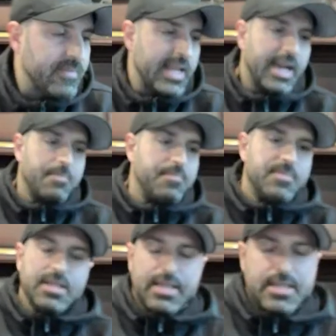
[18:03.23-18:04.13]
And I
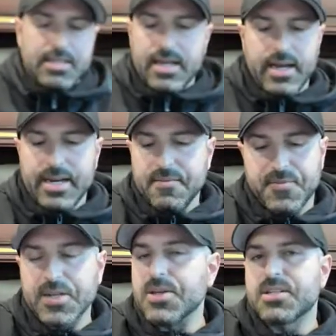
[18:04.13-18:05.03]
didn't
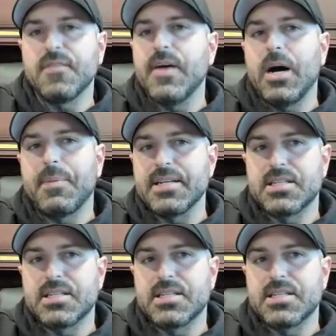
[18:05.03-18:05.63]
figure this stuff out by